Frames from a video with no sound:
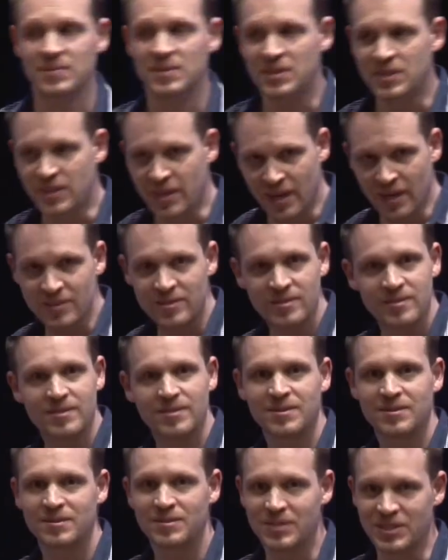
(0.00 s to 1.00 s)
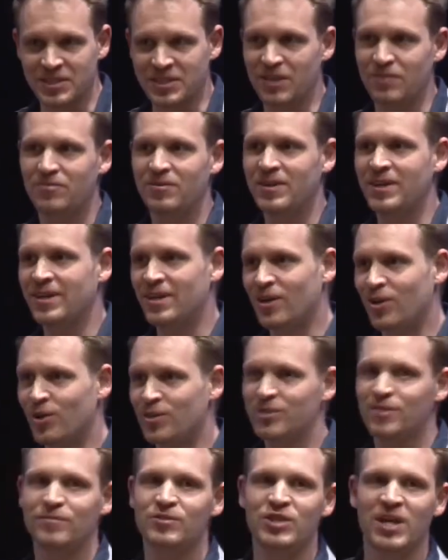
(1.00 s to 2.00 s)
Yes, there definitely are
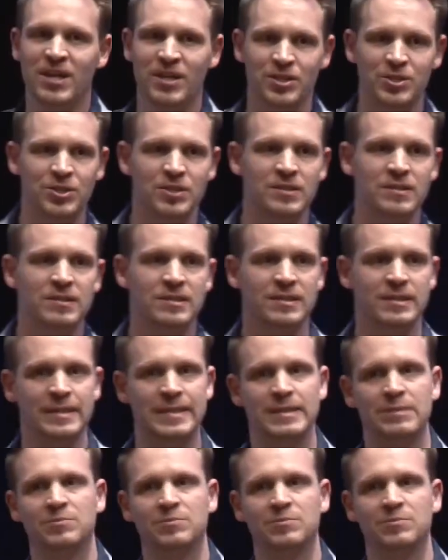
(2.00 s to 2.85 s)
lots of challenges.